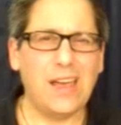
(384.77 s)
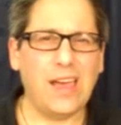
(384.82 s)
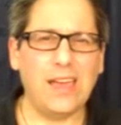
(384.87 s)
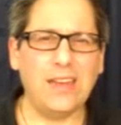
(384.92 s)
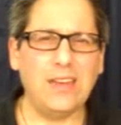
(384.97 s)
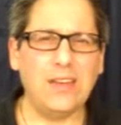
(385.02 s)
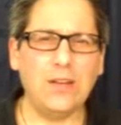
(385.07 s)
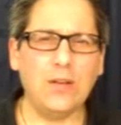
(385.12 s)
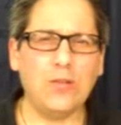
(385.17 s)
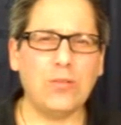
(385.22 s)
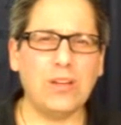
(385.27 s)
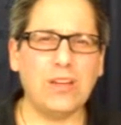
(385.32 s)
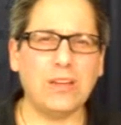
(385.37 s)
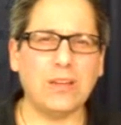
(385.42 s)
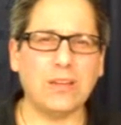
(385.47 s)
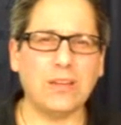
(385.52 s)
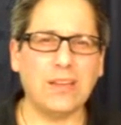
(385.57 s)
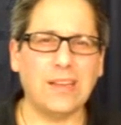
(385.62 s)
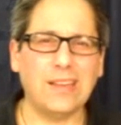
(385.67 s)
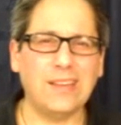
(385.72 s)
I didn't
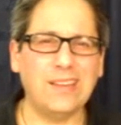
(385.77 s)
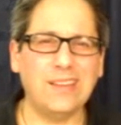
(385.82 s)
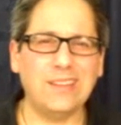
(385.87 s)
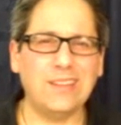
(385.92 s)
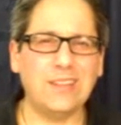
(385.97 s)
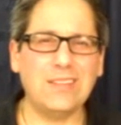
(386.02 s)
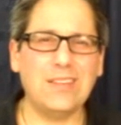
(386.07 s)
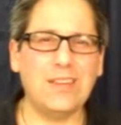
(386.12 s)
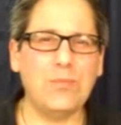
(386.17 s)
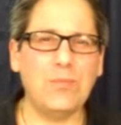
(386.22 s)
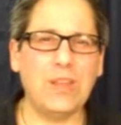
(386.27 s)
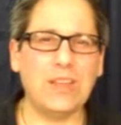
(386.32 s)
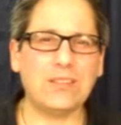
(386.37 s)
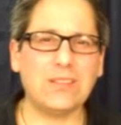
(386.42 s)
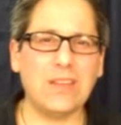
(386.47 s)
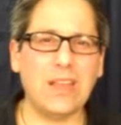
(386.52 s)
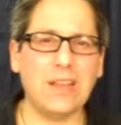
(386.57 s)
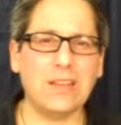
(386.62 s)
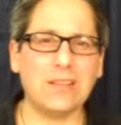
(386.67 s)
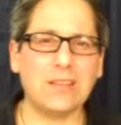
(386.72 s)
agree. It just didn't make
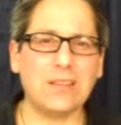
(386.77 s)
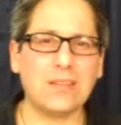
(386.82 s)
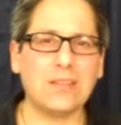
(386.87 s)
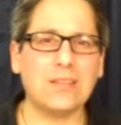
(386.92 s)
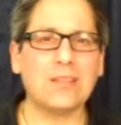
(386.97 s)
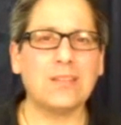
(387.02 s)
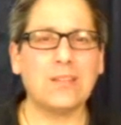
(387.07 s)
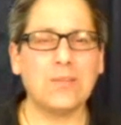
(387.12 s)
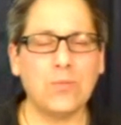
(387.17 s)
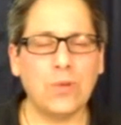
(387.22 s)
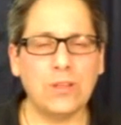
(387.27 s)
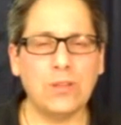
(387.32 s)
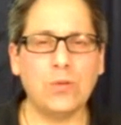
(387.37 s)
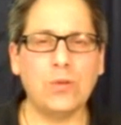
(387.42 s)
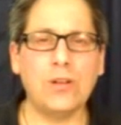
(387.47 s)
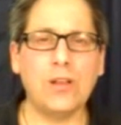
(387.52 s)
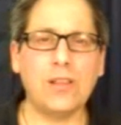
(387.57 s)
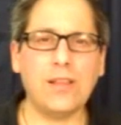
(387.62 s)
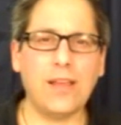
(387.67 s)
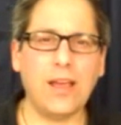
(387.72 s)
sense. Went
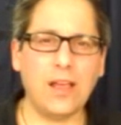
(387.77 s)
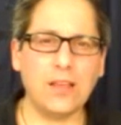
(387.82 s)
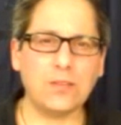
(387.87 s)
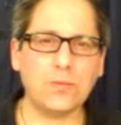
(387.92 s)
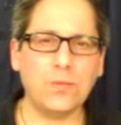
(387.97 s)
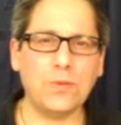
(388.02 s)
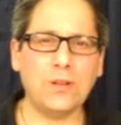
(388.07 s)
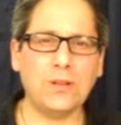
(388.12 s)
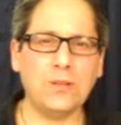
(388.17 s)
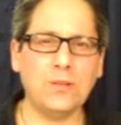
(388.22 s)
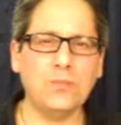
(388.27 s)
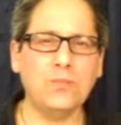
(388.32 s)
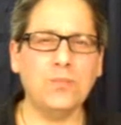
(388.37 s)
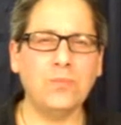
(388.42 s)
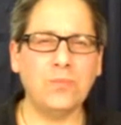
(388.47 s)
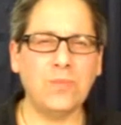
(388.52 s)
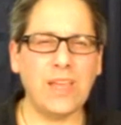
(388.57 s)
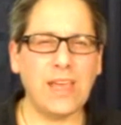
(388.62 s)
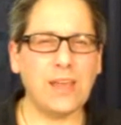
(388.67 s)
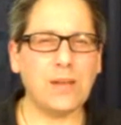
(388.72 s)
to another hospital.
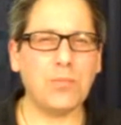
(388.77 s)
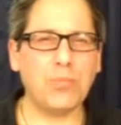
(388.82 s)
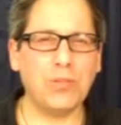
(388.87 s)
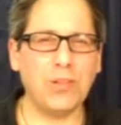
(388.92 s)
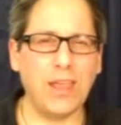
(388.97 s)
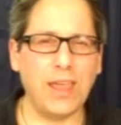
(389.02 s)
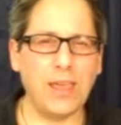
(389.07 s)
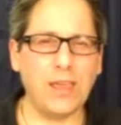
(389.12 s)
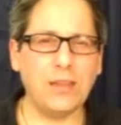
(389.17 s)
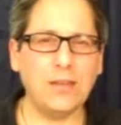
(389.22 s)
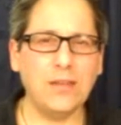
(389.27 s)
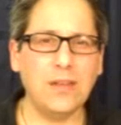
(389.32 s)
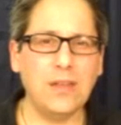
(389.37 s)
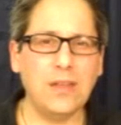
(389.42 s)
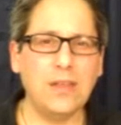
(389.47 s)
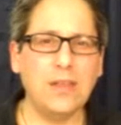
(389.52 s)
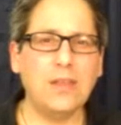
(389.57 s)
They had a plan.